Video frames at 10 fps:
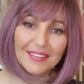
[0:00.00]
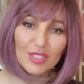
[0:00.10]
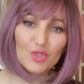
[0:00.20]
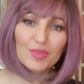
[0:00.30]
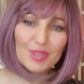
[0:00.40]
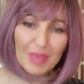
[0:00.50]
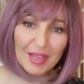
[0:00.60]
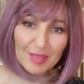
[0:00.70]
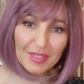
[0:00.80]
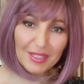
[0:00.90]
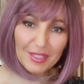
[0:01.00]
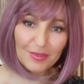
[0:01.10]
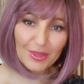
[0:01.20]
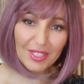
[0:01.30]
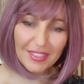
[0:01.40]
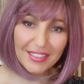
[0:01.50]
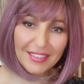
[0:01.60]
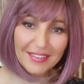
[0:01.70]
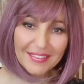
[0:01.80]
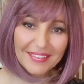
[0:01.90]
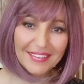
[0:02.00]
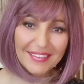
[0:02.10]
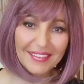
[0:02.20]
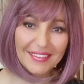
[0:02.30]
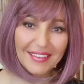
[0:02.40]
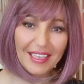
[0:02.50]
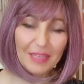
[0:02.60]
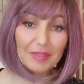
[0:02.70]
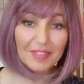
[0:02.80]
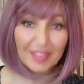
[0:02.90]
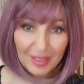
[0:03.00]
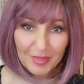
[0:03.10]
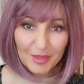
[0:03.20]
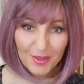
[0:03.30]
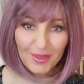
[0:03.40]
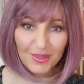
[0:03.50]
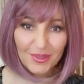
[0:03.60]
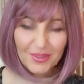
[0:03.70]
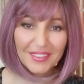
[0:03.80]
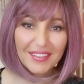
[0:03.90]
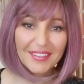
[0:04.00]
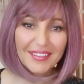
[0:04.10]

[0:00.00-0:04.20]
assume responsibility for your healing. I am available to you.